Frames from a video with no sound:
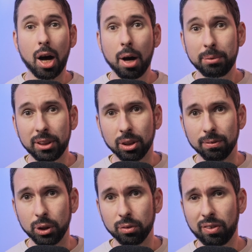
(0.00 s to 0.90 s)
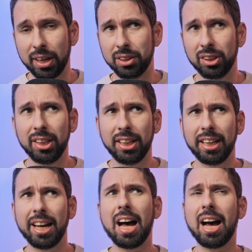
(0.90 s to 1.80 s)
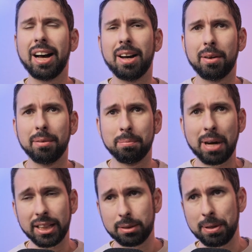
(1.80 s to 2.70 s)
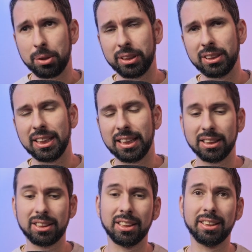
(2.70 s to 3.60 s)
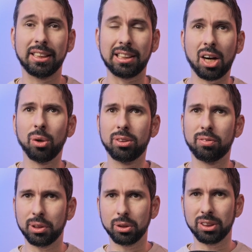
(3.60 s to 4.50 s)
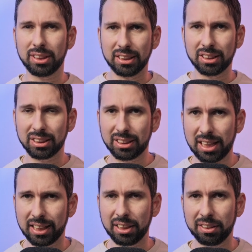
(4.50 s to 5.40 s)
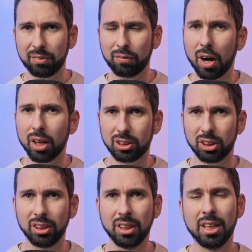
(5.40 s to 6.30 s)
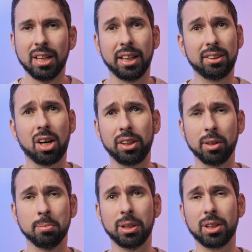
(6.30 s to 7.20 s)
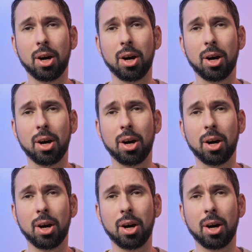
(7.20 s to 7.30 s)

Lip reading: optical viewfinder, my experience is that the autofocus is slightly faster. Talking about